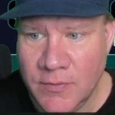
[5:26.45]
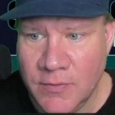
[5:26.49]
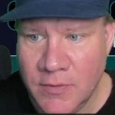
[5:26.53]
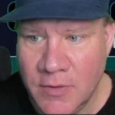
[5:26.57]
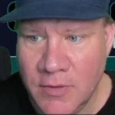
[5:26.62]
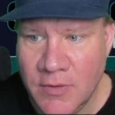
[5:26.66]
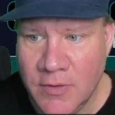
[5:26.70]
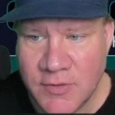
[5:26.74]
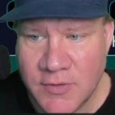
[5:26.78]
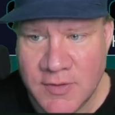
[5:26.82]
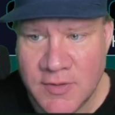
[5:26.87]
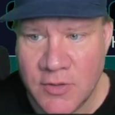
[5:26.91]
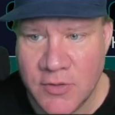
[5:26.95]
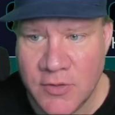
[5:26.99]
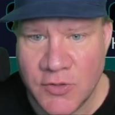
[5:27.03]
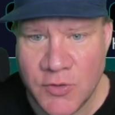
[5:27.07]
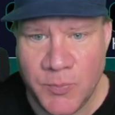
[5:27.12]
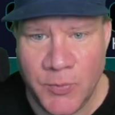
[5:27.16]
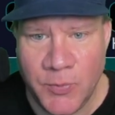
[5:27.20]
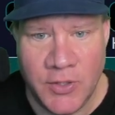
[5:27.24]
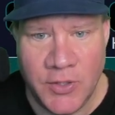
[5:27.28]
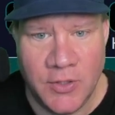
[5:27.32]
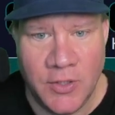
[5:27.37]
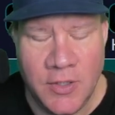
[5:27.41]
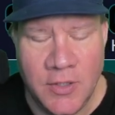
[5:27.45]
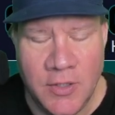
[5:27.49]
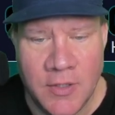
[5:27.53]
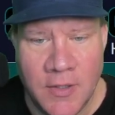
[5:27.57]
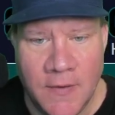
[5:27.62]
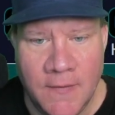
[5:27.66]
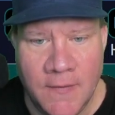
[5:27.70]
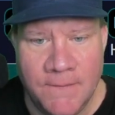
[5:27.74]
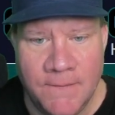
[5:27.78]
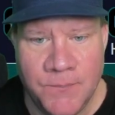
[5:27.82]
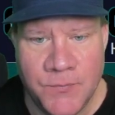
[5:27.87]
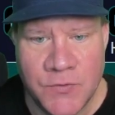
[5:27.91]
No, it still looks pretty good.
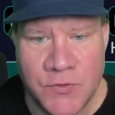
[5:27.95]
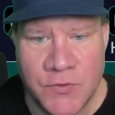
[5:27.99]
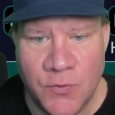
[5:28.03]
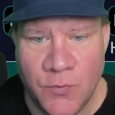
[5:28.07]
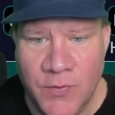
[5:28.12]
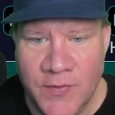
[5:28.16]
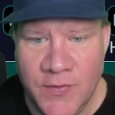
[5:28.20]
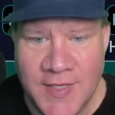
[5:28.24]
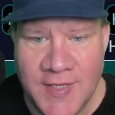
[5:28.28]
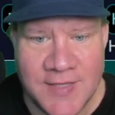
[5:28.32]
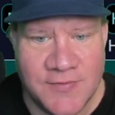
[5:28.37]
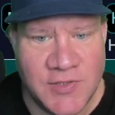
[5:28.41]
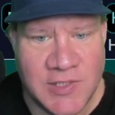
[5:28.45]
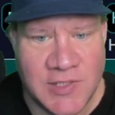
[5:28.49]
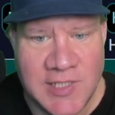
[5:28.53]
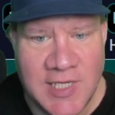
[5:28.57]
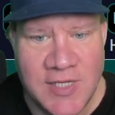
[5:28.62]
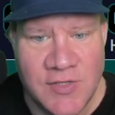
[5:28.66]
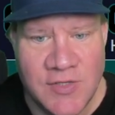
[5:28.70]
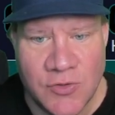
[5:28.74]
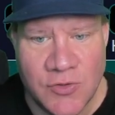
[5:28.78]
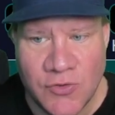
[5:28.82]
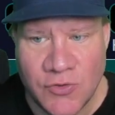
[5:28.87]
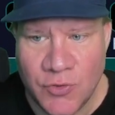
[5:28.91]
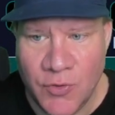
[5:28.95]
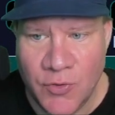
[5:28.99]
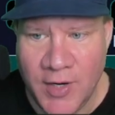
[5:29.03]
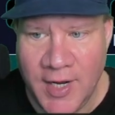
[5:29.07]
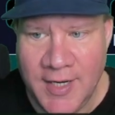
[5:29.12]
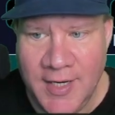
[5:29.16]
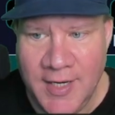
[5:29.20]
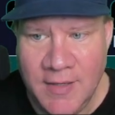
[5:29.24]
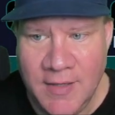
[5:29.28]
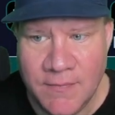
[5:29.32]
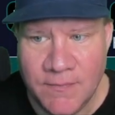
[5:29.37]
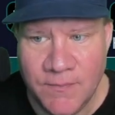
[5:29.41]
So if we give Caesar's
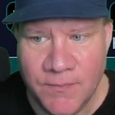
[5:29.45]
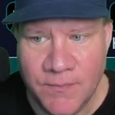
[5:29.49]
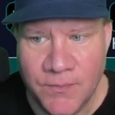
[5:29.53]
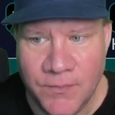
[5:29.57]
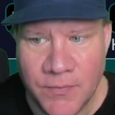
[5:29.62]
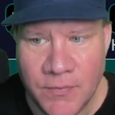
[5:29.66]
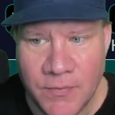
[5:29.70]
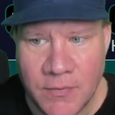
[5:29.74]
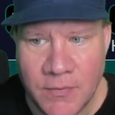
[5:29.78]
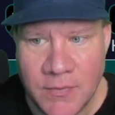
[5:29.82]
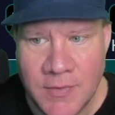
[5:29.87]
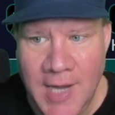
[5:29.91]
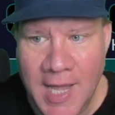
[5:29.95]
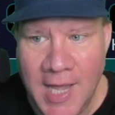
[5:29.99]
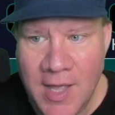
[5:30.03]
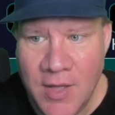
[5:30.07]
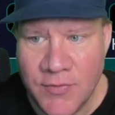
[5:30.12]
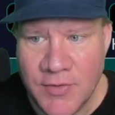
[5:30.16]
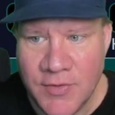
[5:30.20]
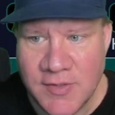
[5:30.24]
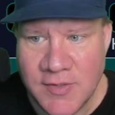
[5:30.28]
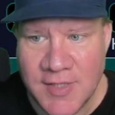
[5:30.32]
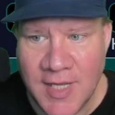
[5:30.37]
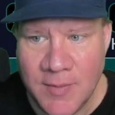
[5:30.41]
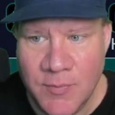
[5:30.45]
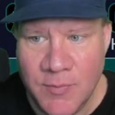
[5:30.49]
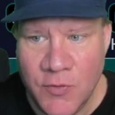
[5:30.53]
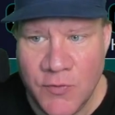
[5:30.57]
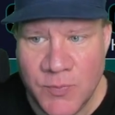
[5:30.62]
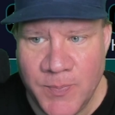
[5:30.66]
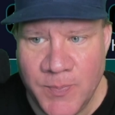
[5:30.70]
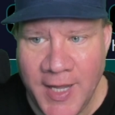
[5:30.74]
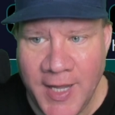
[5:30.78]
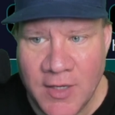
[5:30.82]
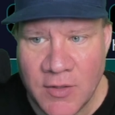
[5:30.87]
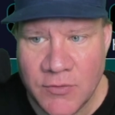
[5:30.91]
credit, now this line
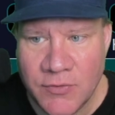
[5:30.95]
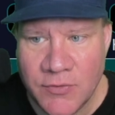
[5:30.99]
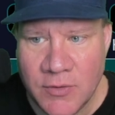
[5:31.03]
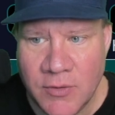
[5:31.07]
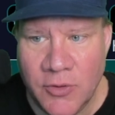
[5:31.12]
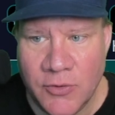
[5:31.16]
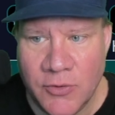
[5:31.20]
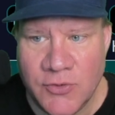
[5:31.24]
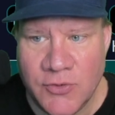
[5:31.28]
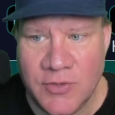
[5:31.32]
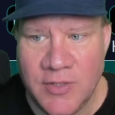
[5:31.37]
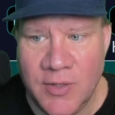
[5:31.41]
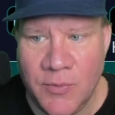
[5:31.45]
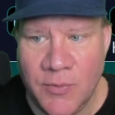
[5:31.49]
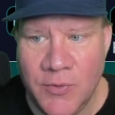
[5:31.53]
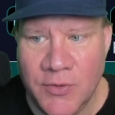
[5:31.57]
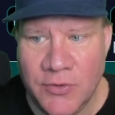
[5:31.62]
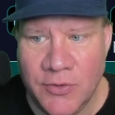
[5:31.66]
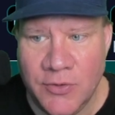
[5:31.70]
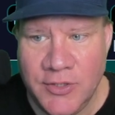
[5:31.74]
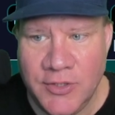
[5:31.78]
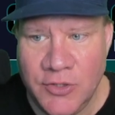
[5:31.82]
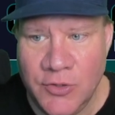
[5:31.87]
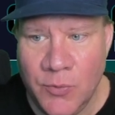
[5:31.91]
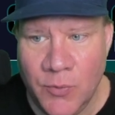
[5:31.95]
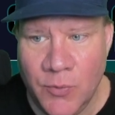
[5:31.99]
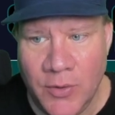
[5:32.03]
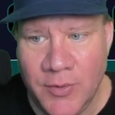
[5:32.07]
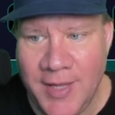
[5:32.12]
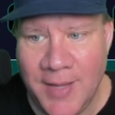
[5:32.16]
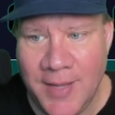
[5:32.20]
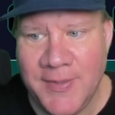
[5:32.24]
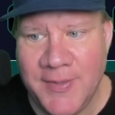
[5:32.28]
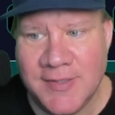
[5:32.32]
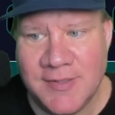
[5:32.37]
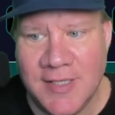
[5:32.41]
moves back closer to that 132. Well,
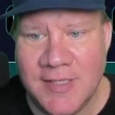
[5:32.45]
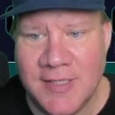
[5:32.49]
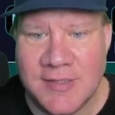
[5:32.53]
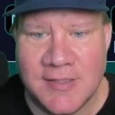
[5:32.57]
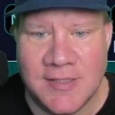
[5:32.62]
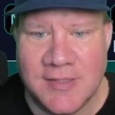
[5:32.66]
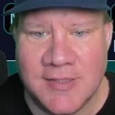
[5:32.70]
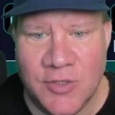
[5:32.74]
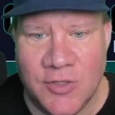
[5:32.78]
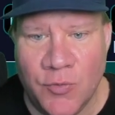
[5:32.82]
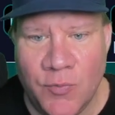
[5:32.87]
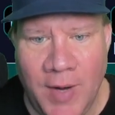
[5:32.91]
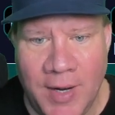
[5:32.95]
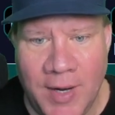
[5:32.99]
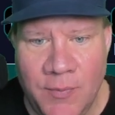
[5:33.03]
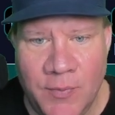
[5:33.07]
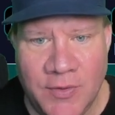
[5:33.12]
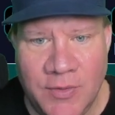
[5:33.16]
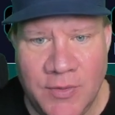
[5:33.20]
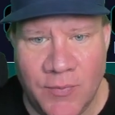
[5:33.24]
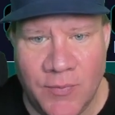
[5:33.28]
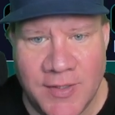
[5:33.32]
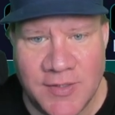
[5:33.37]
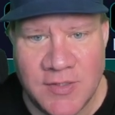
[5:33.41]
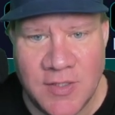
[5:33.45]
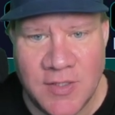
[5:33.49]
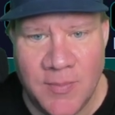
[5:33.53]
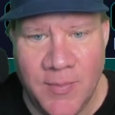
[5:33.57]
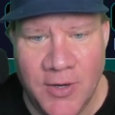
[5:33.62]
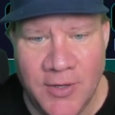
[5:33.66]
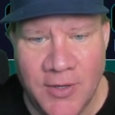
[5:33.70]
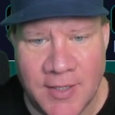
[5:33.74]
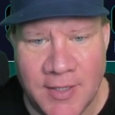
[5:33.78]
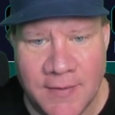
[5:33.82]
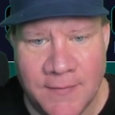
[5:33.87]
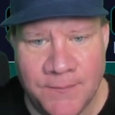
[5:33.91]
that makes sense because they're right with the rest of the
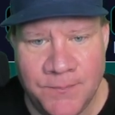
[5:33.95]
market.